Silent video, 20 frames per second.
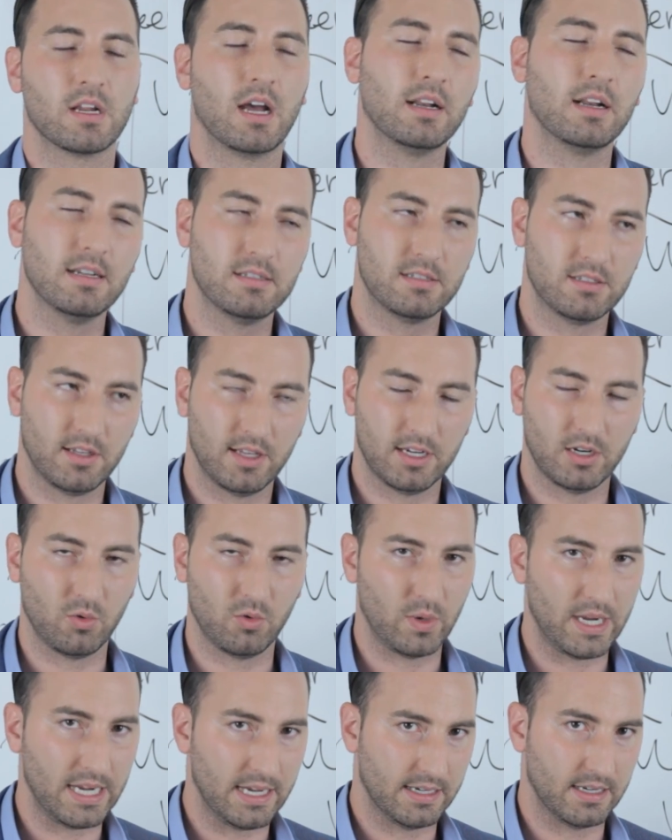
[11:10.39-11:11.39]
not necessarily a
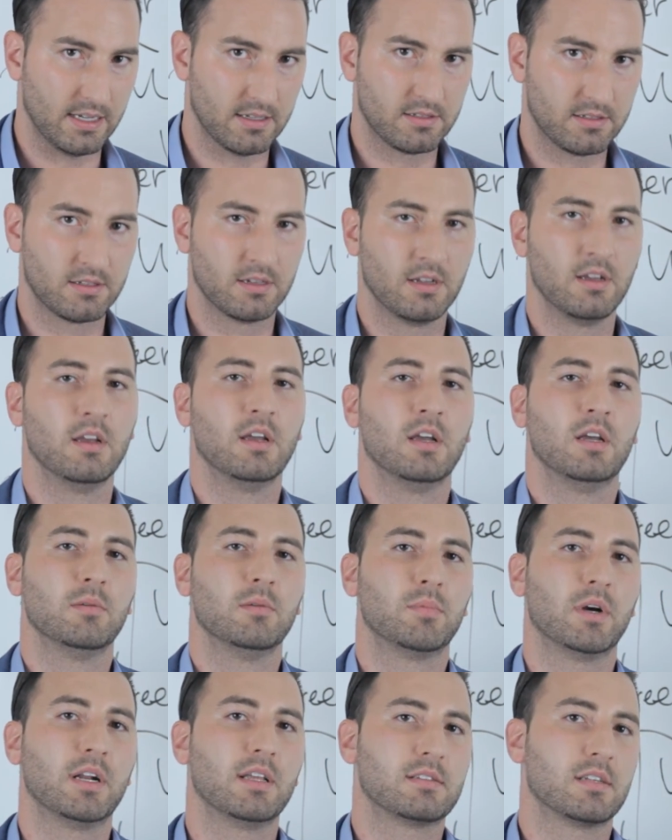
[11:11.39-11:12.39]
weakness,
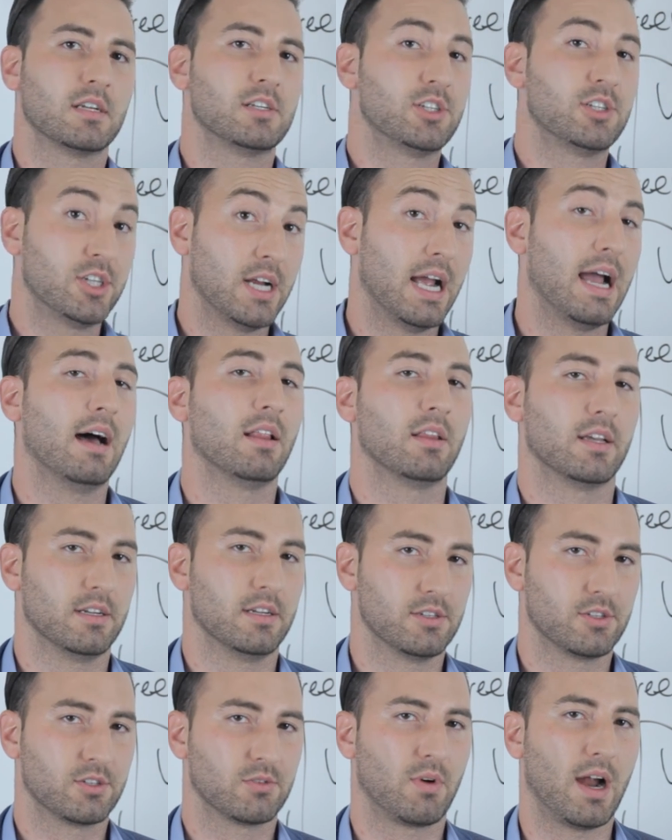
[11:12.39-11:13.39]
but it's a
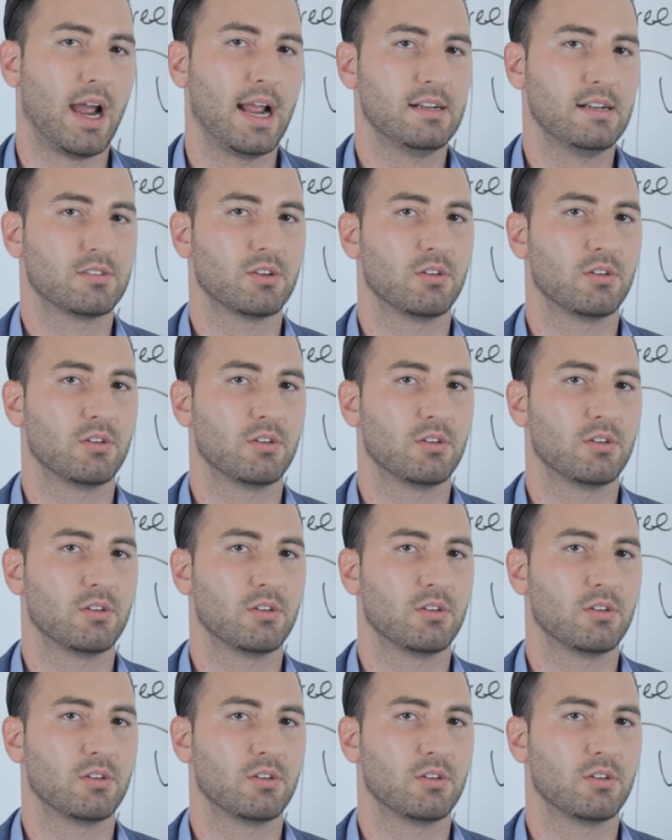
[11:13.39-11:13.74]
challenge, right?